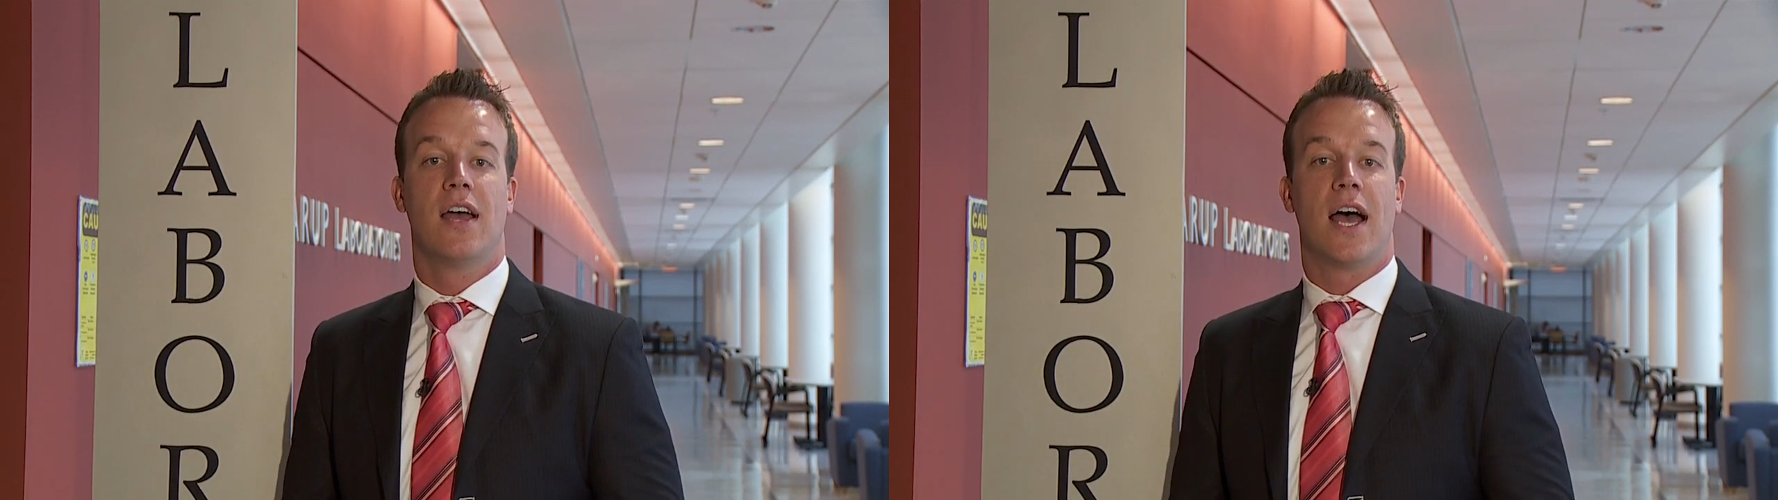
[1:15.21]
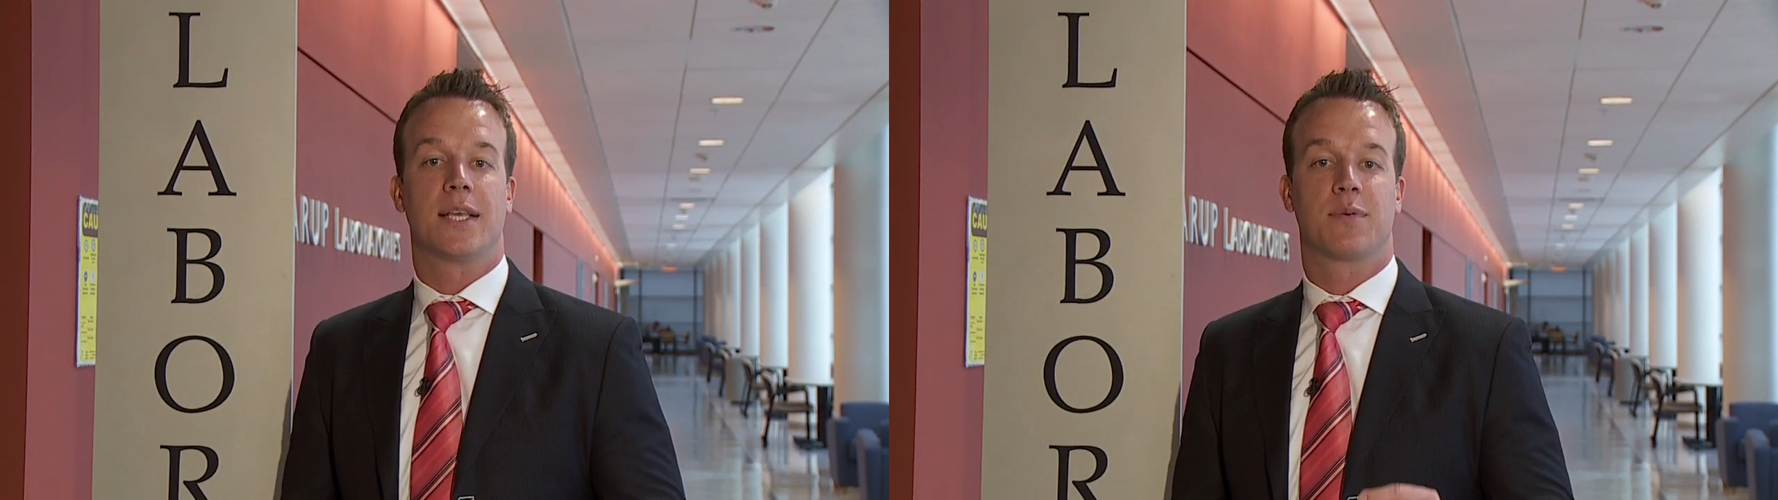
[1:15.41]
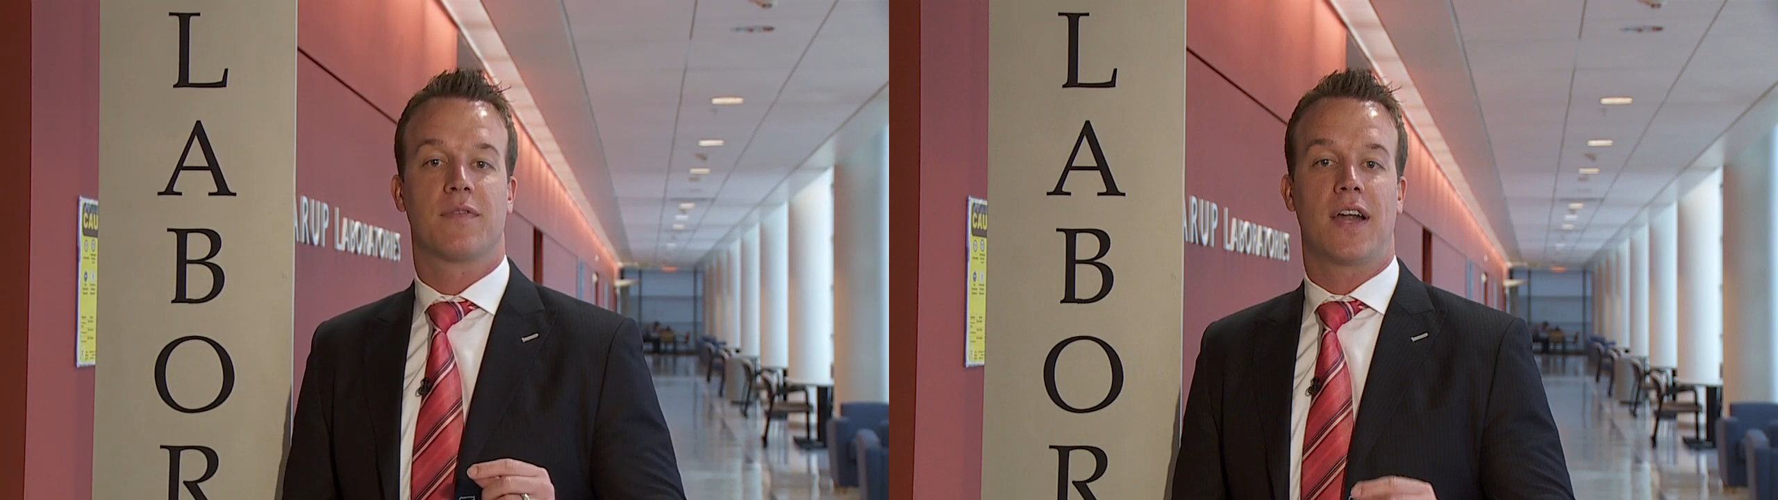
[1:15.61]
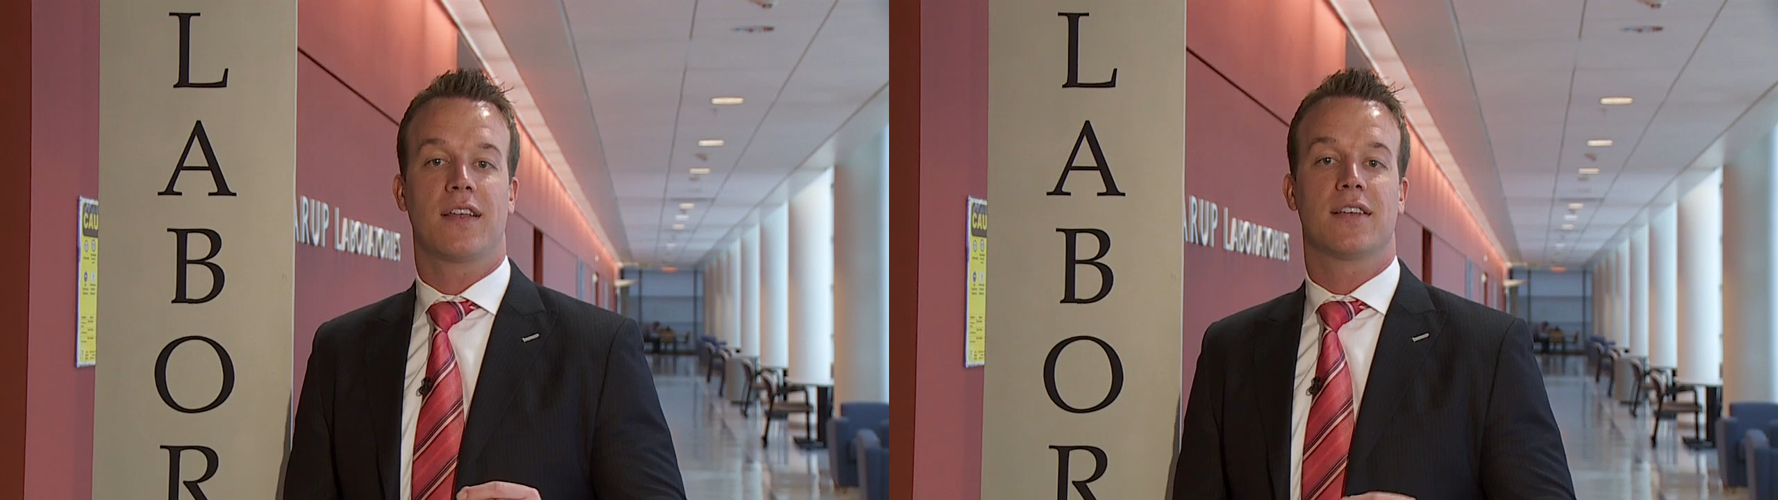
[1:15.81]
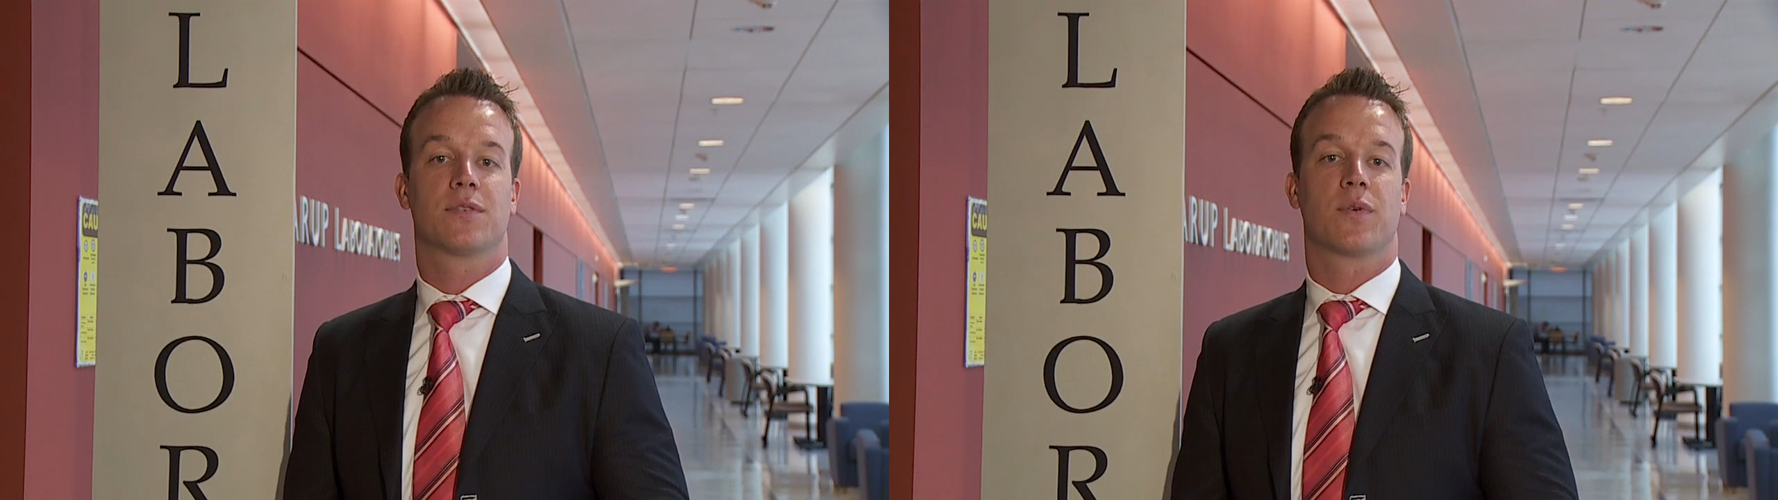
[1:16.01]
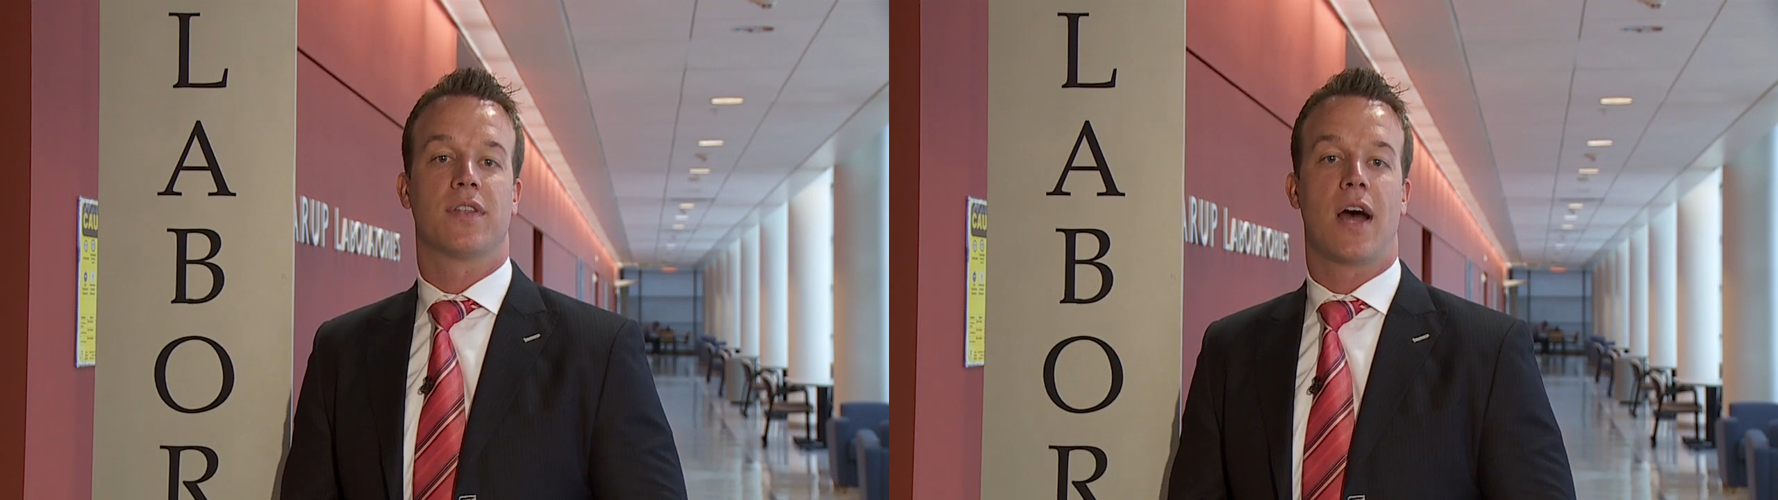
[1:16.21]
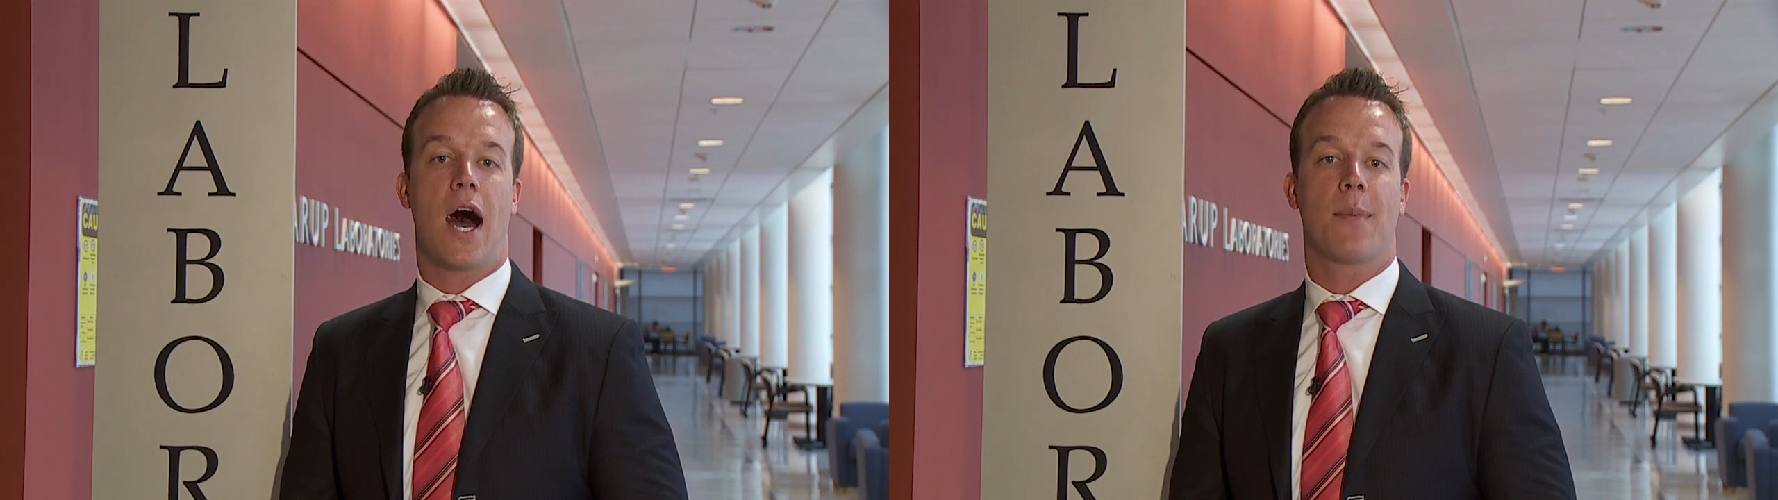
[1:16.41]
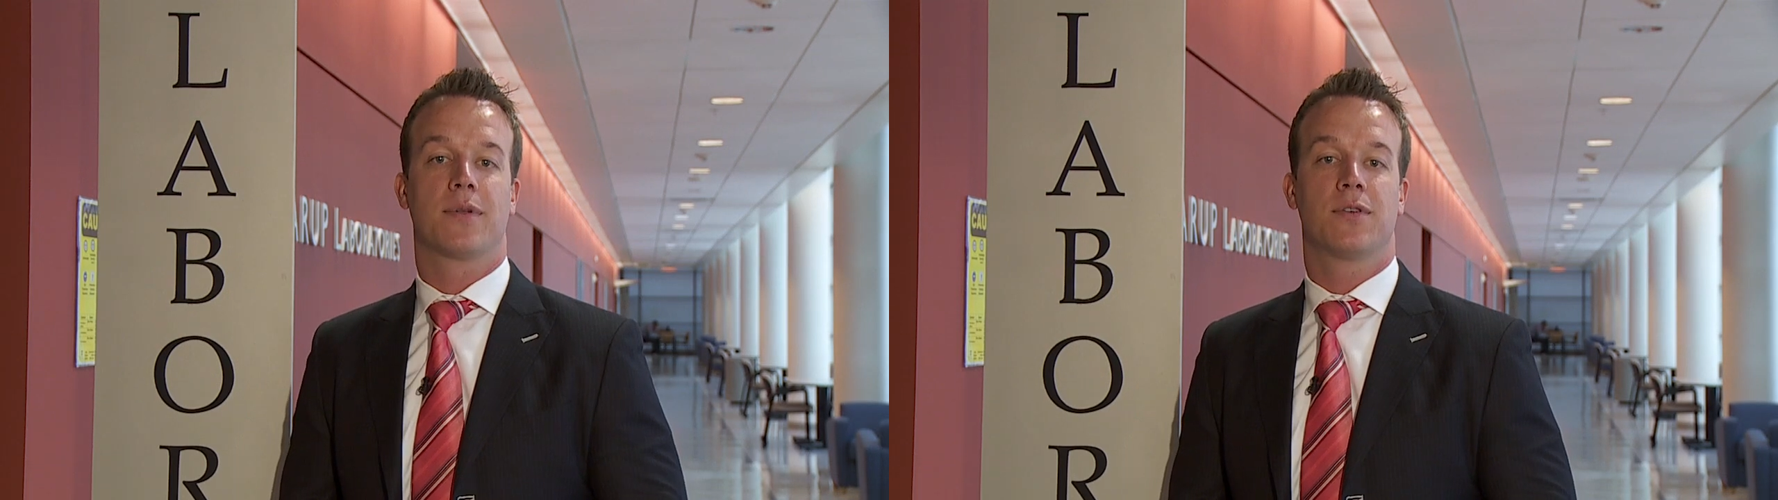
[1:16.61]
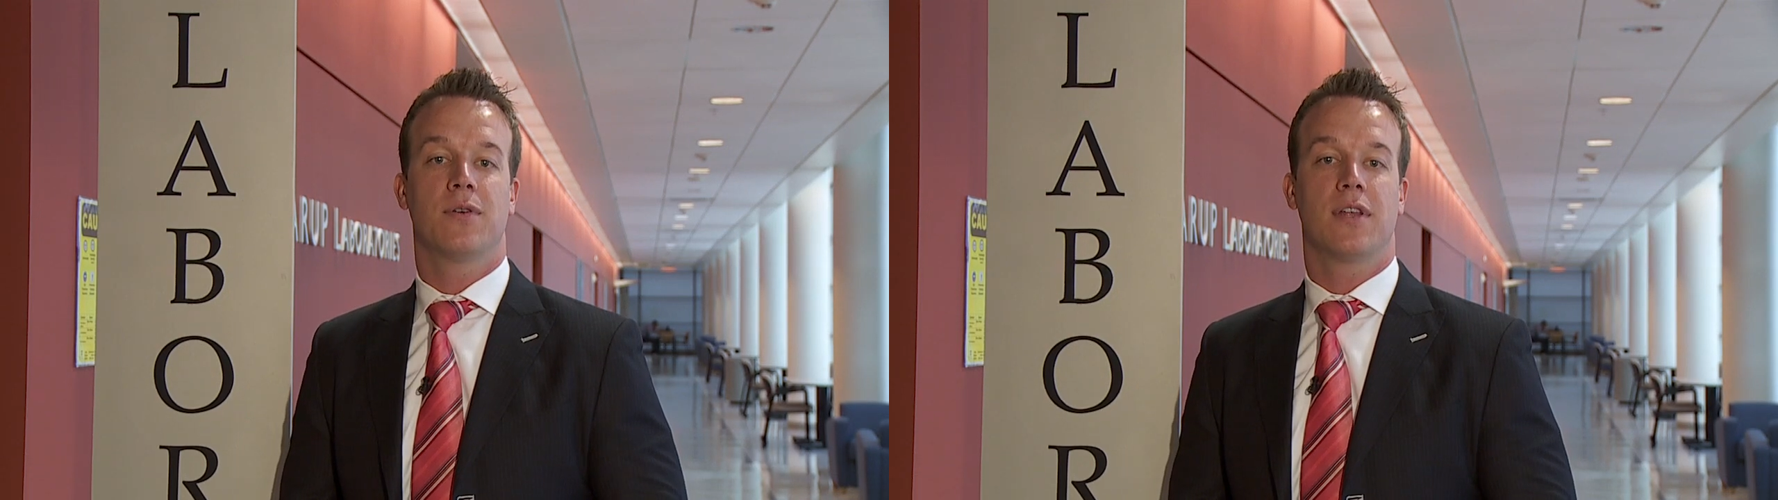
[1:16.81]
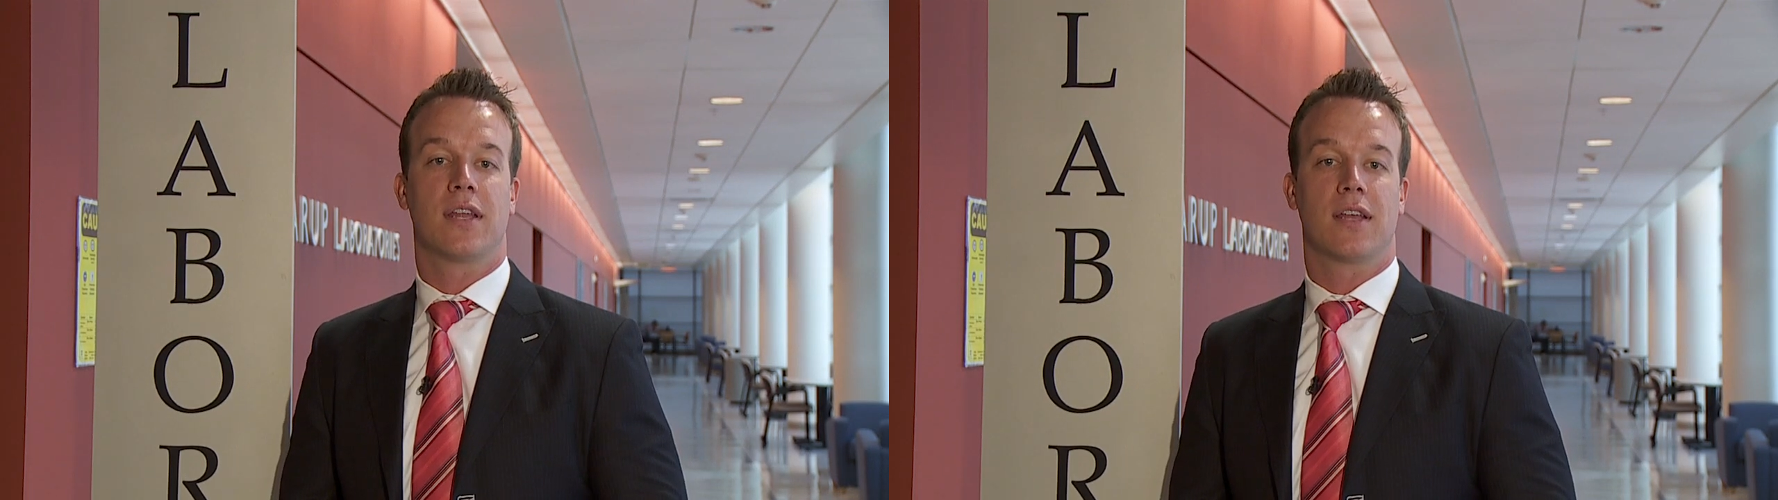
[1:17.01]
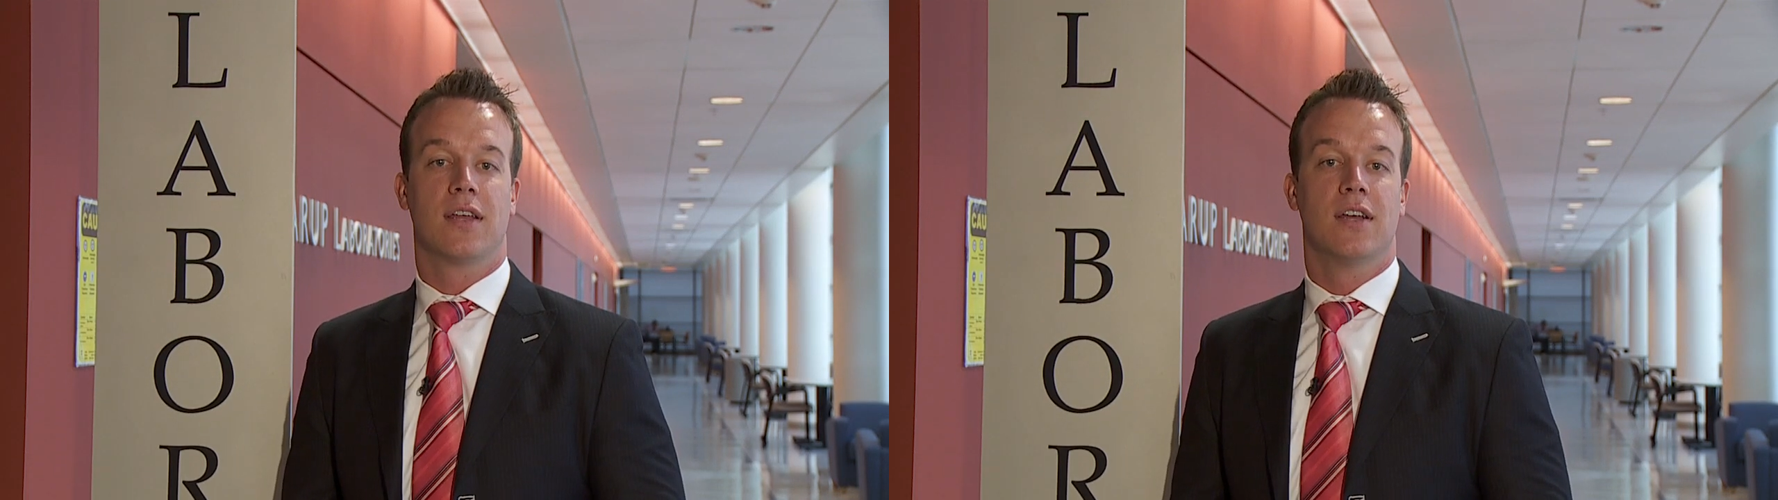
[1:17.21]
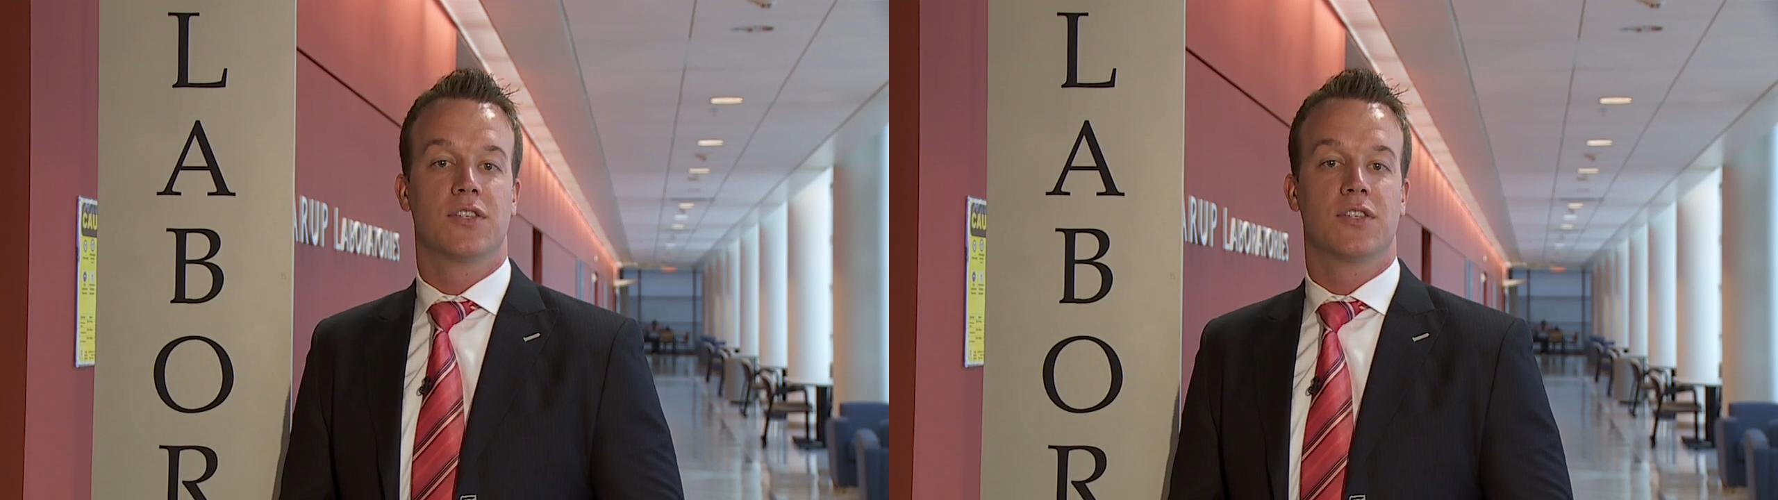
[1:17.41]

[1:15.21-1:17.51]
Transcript: has provided us with an opportunity